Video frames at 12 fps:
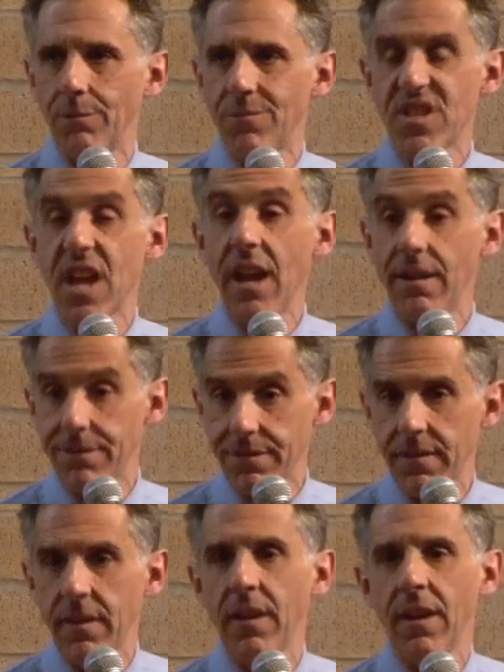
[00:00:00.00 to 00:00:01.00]

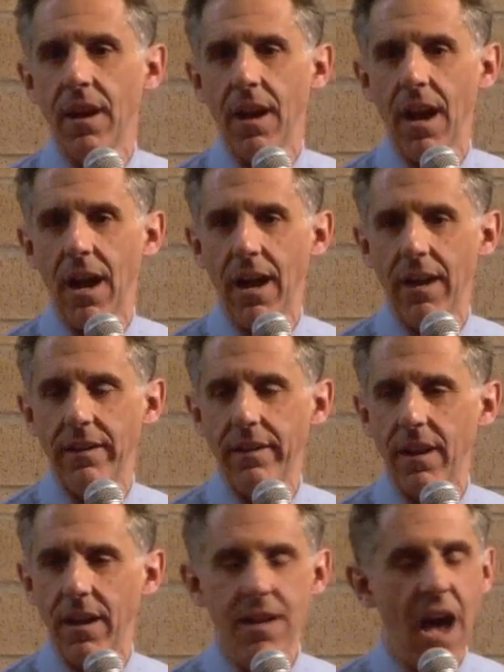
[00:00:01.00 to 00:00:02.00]
safe, and
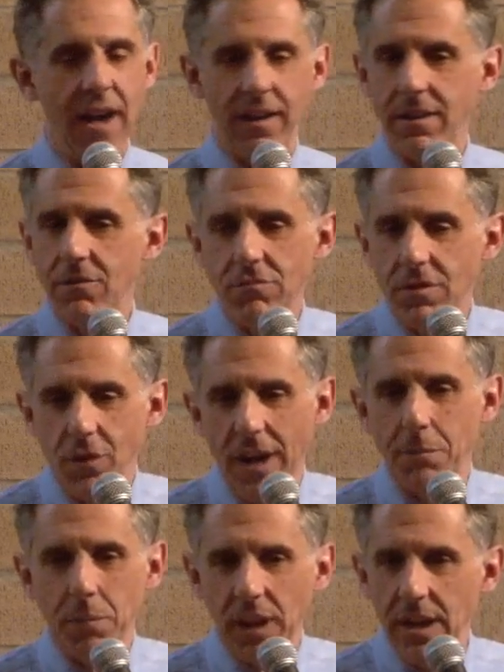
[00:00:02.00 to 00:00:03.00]
not a
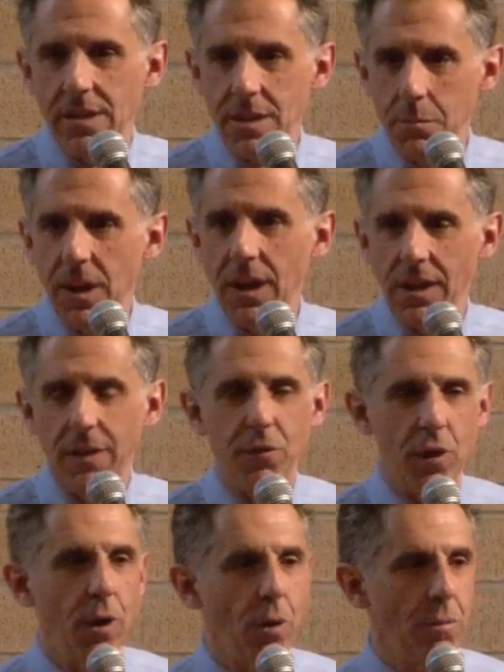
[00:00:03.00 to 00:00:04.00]
great place to be if
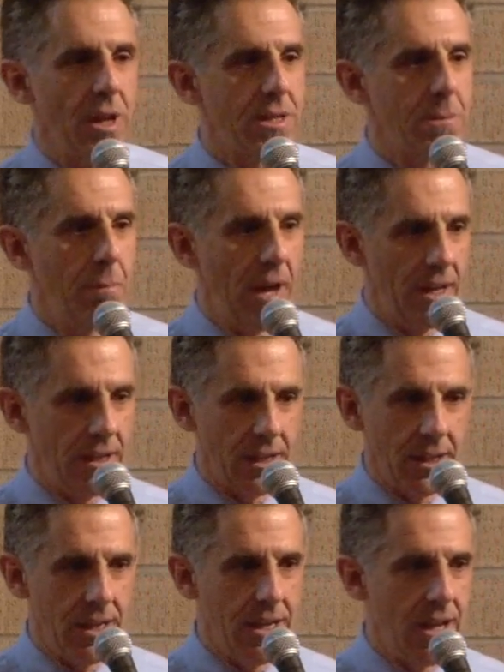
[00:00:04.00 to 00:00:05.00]
you're homeless,
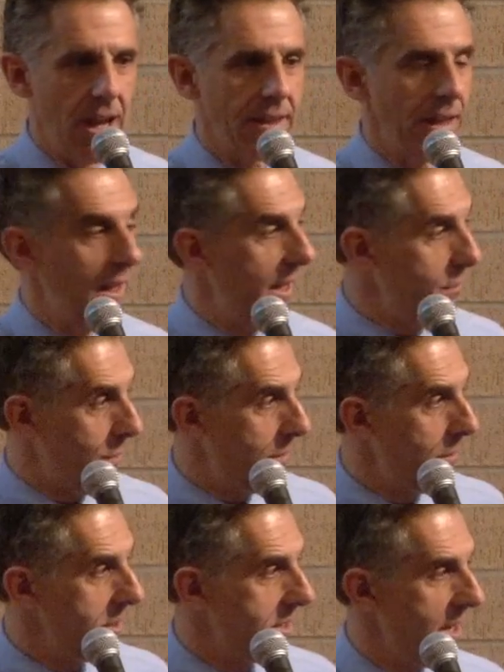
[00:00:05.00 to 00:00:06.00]
but nothing like what
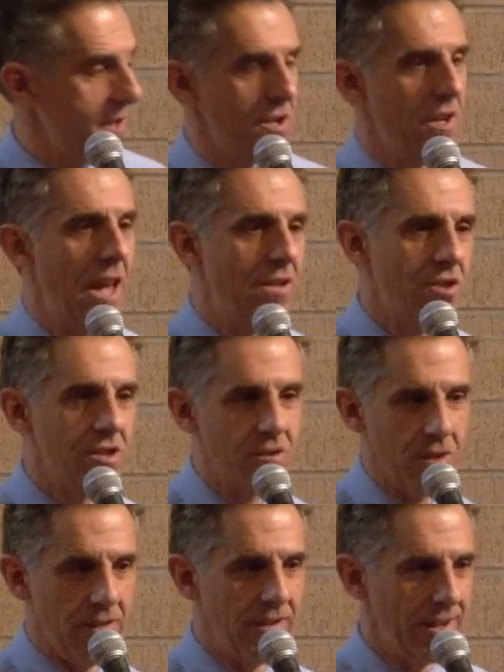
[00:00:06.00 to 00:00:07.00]
was there. So that's just
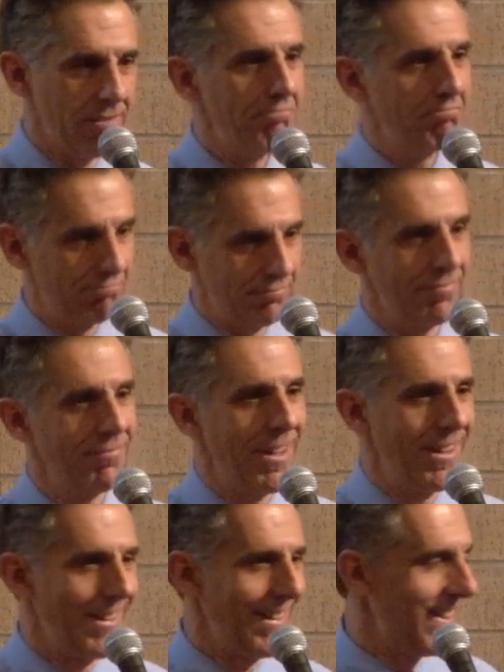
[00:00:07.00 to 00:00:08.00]
sort of a
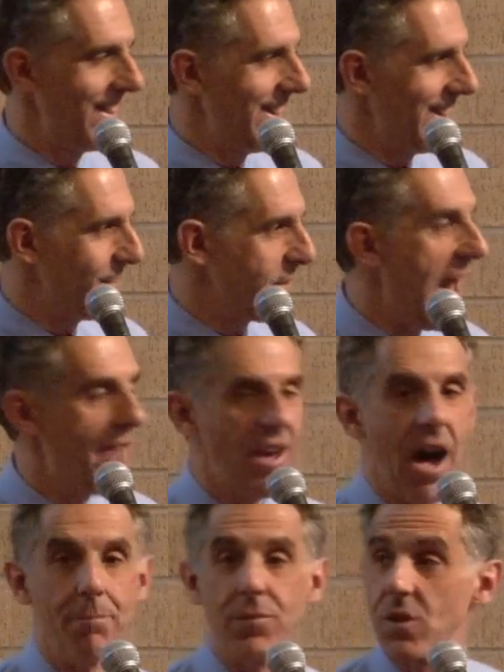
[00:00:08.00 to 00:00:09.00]

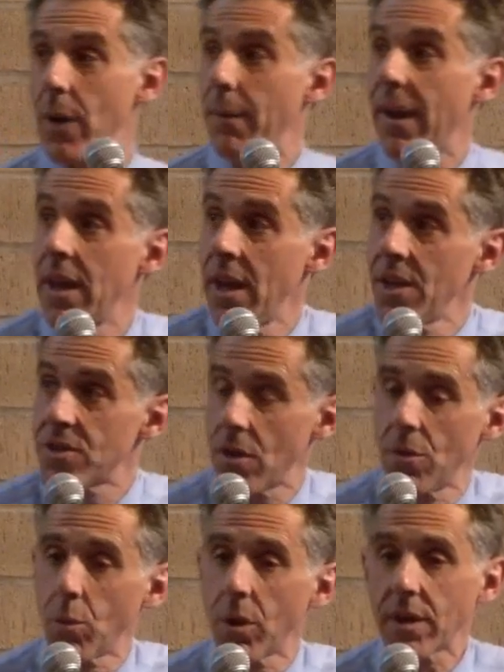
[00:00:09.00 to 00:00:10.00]
caveat. So anyway, so
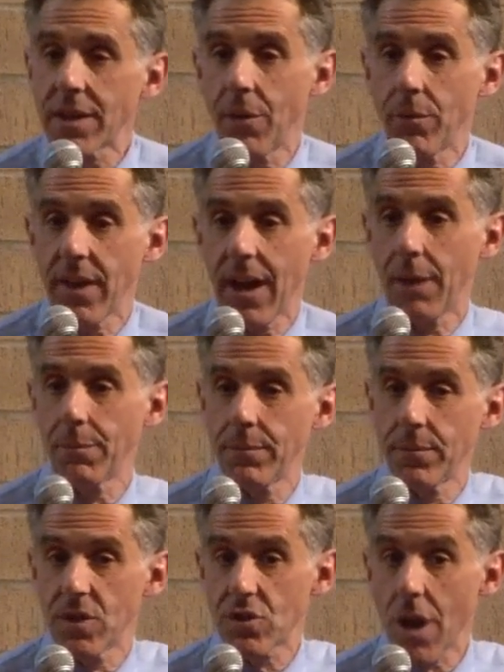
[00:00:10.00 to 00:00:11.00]
the work that I'm
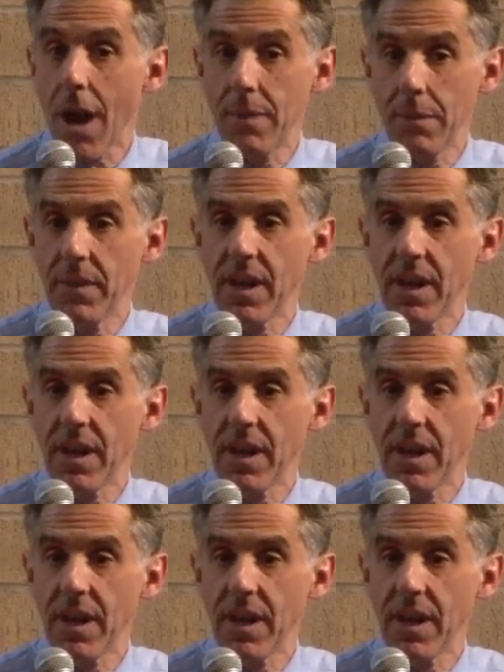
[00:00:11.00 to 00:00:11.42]
describing